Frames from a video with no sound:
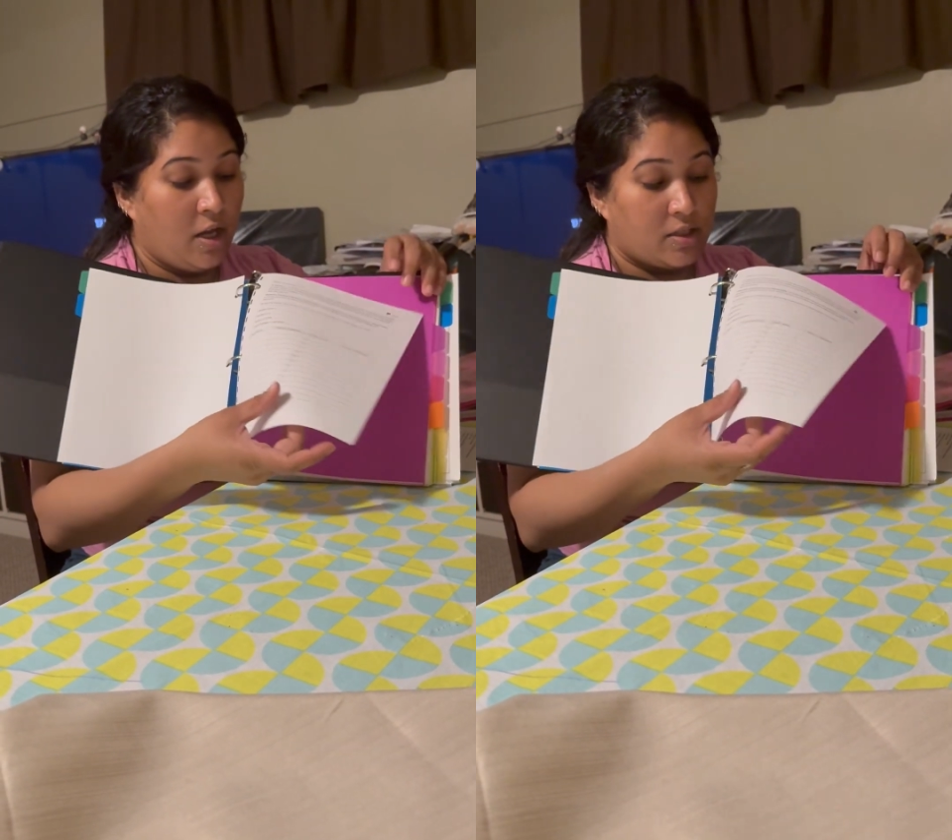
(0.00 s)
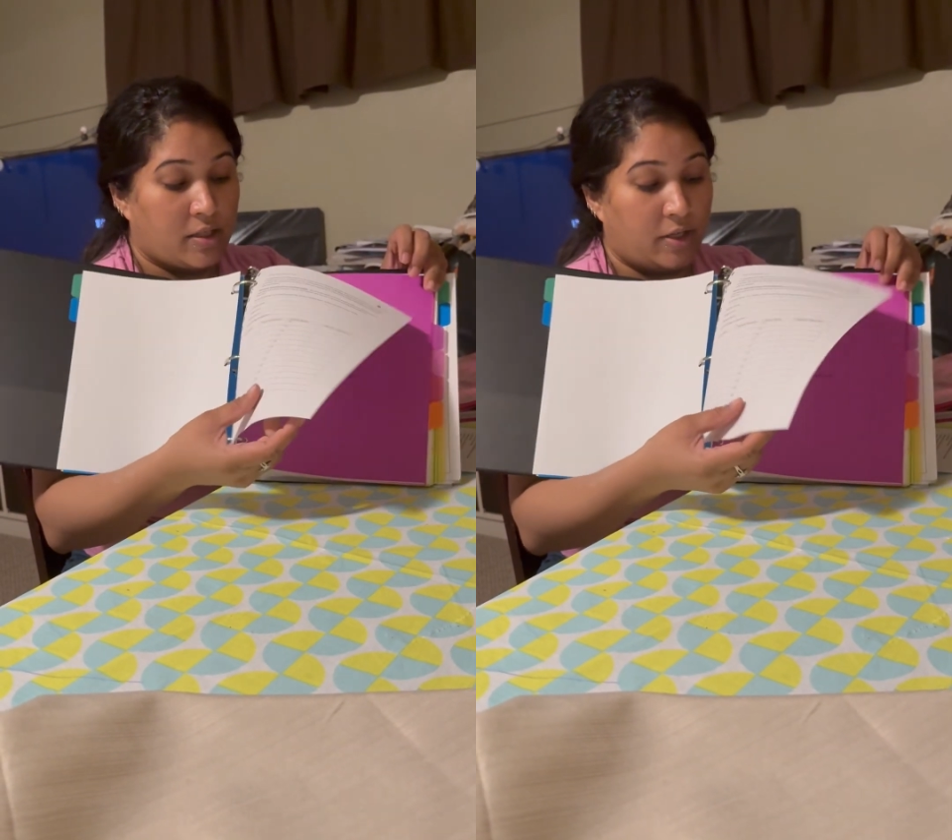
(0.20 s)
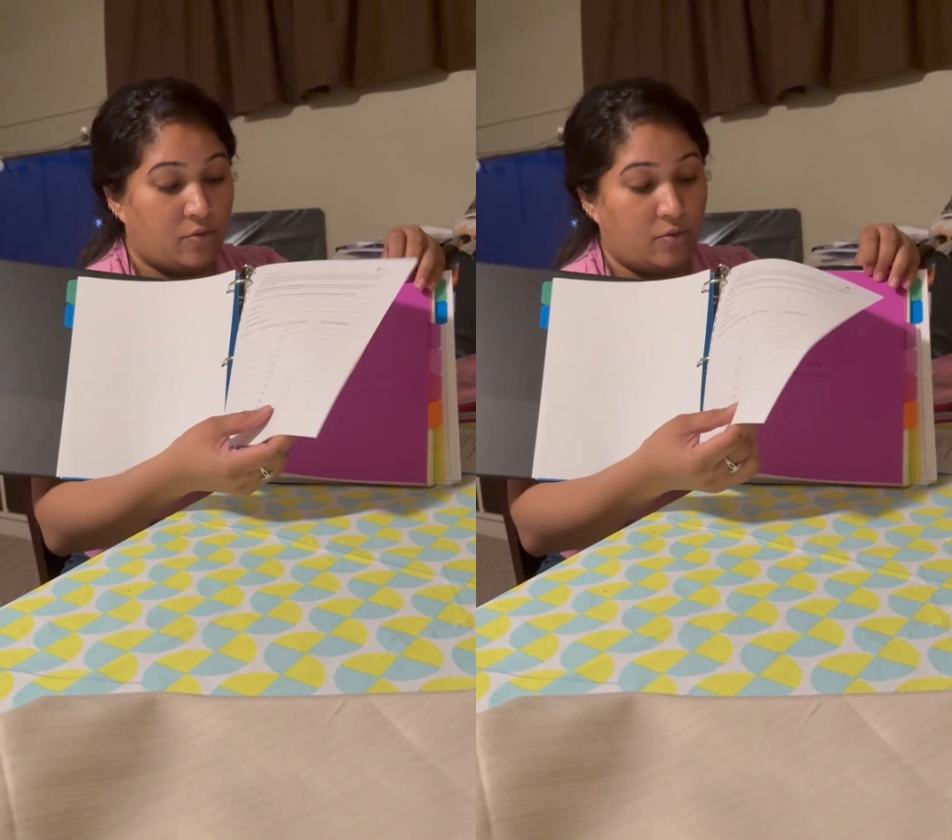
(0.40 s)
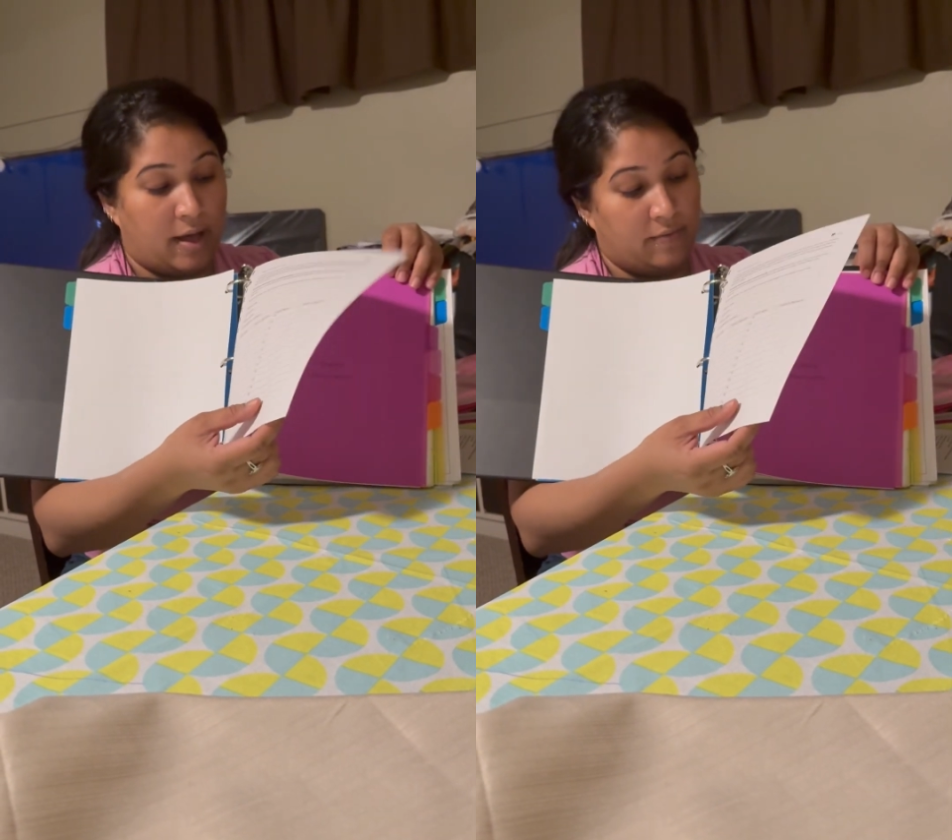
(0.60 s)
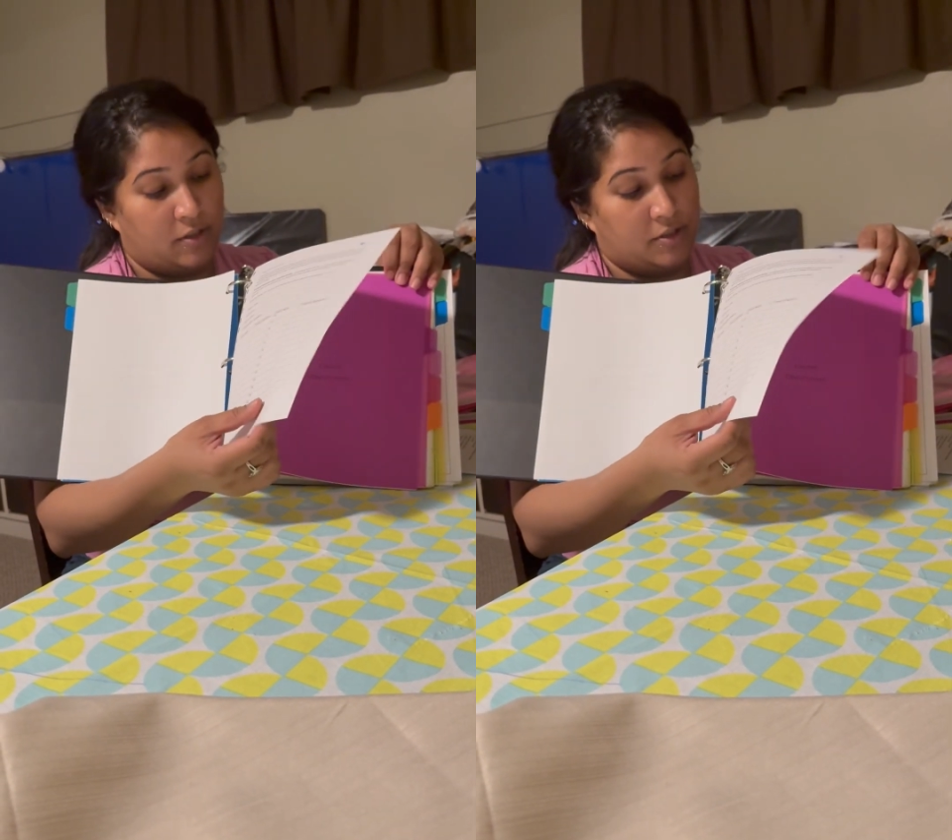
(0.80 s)
So I do
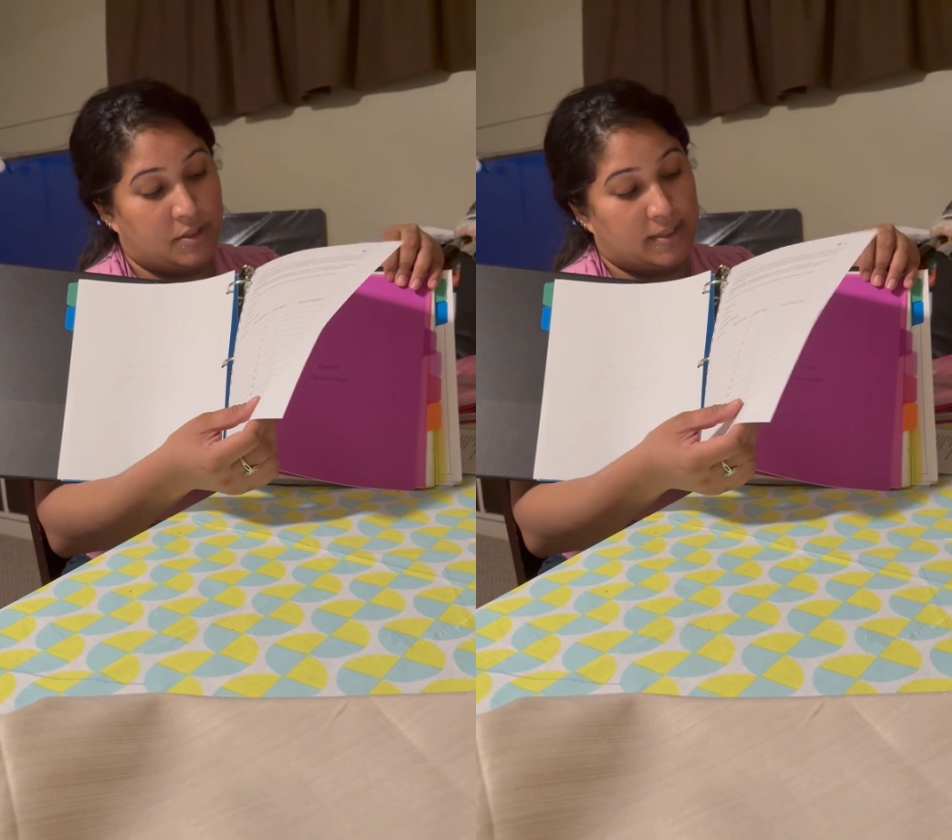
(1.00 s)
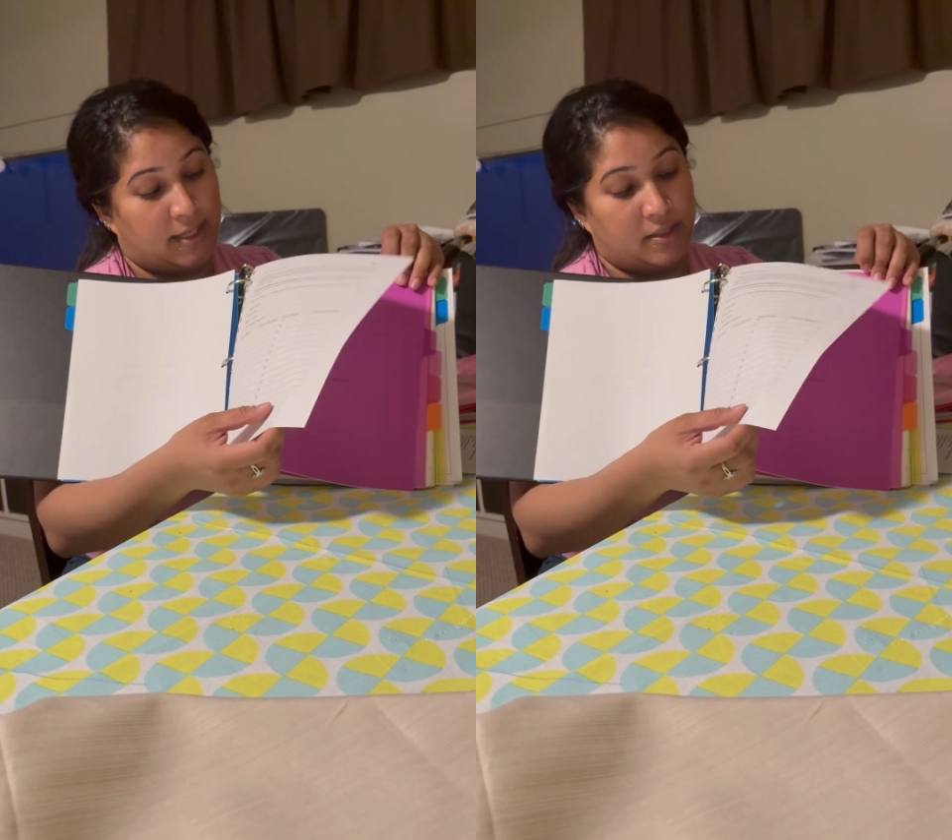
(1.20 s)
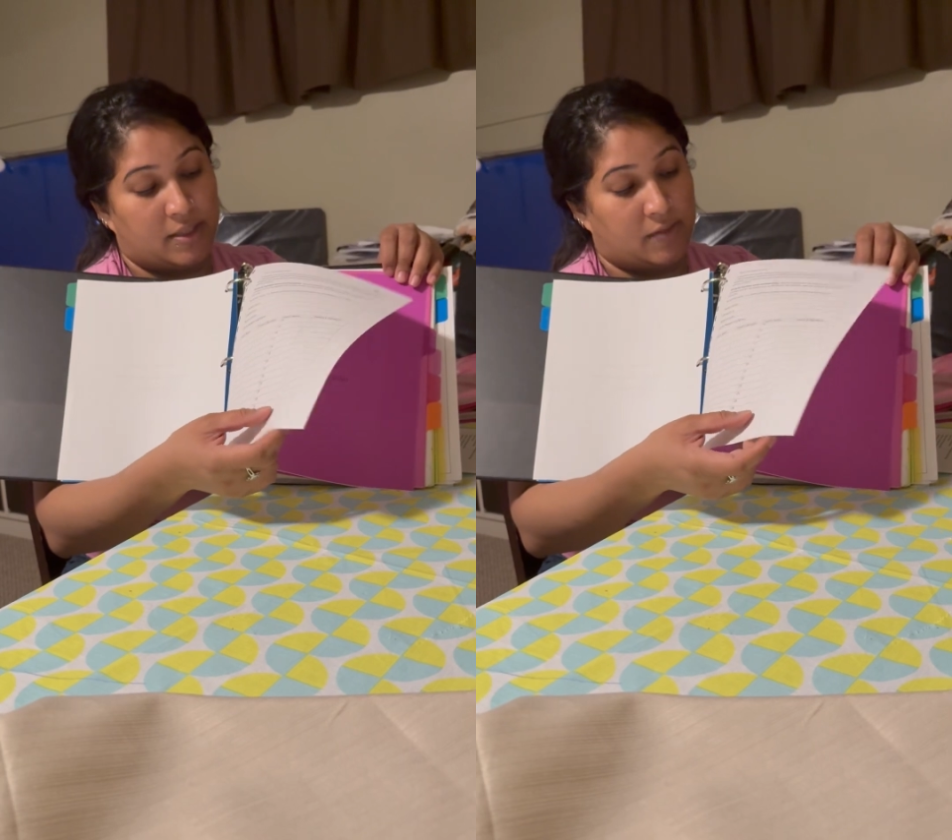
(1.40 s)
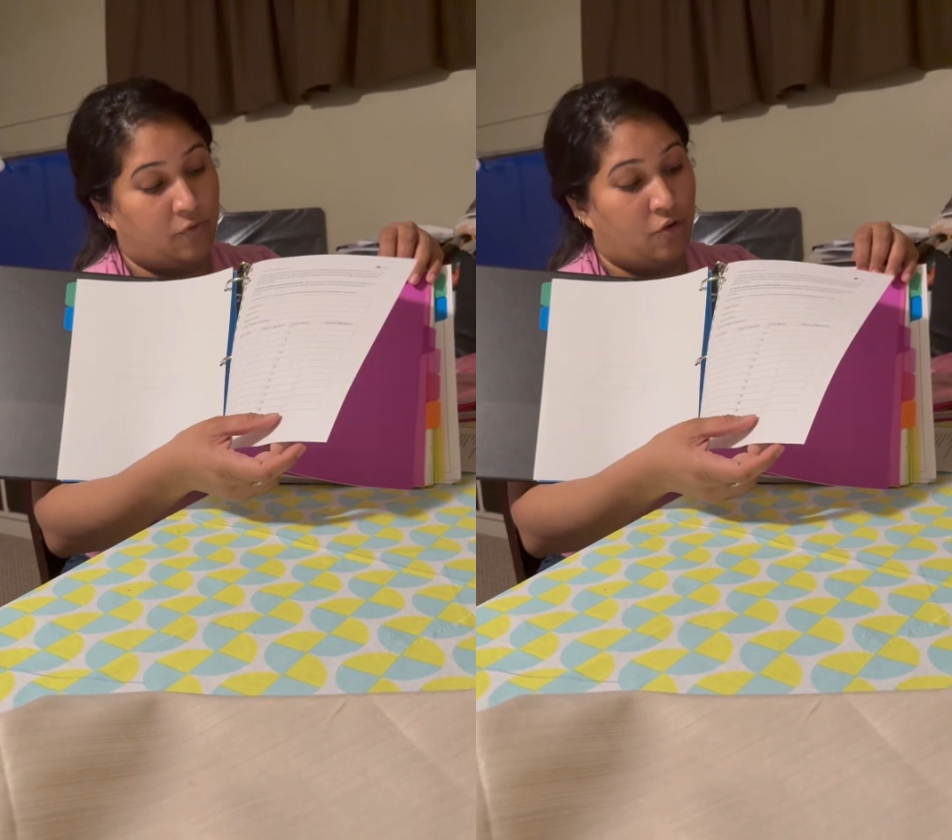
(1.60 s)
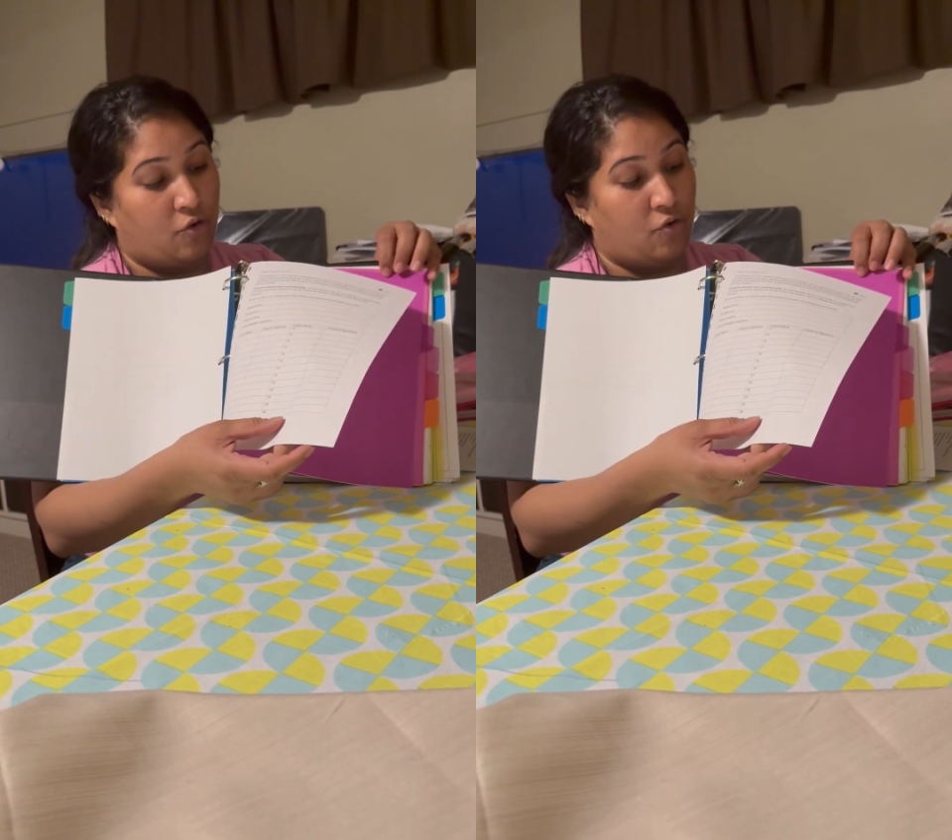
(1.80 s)
have a just like this
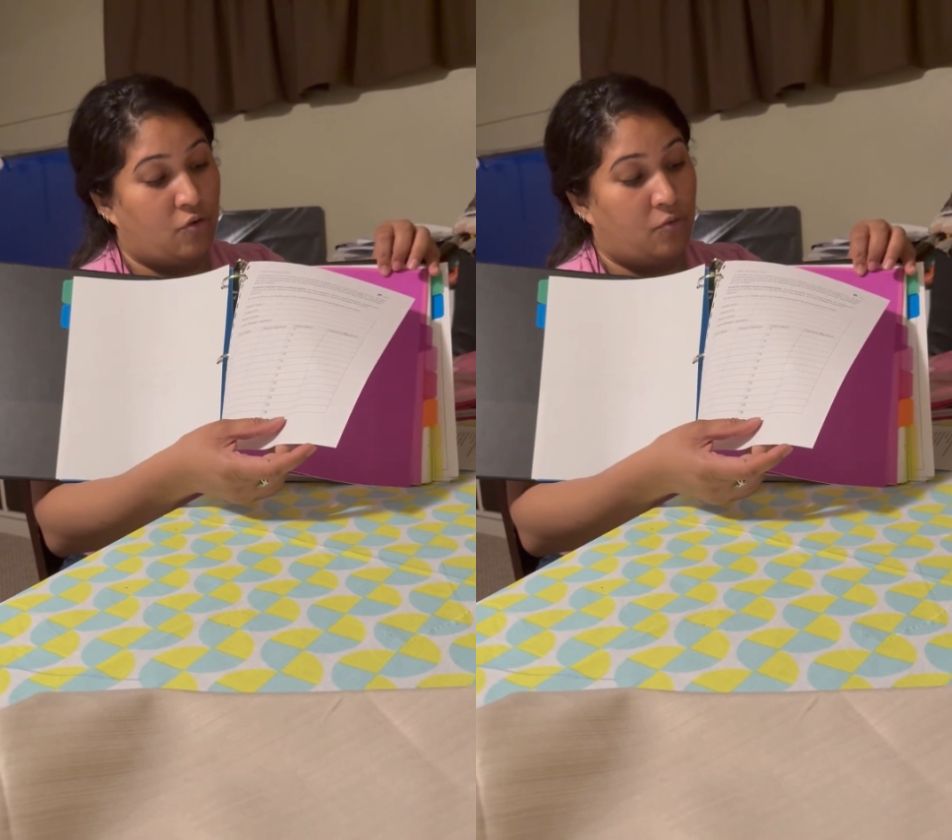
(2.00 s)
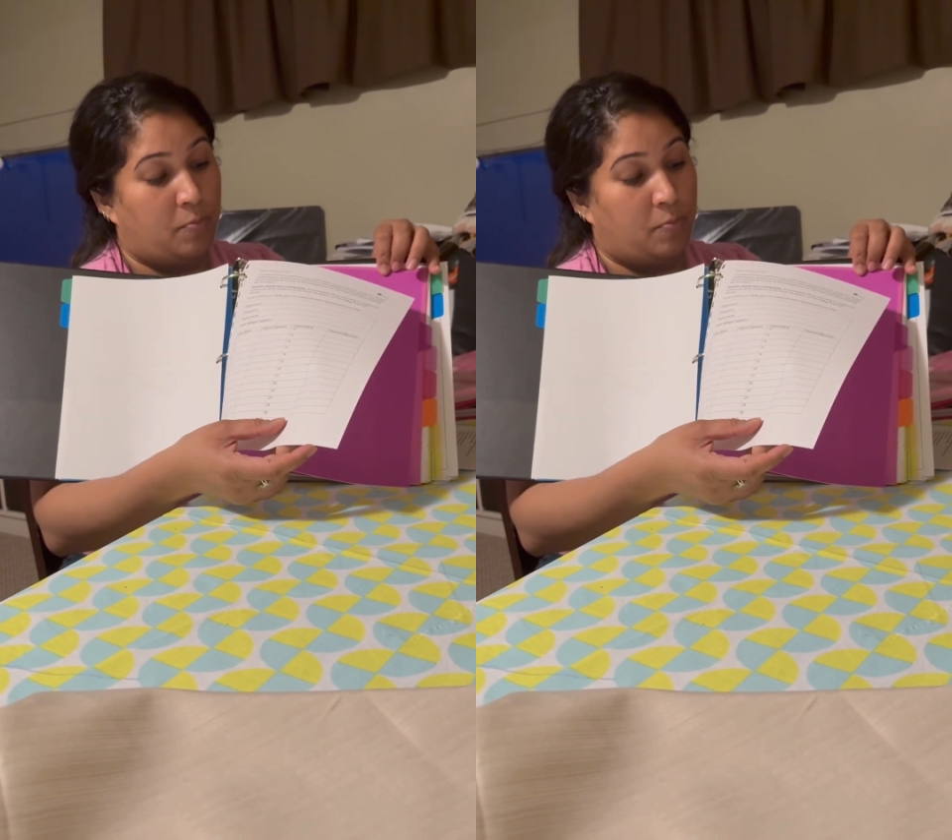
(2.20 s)
photo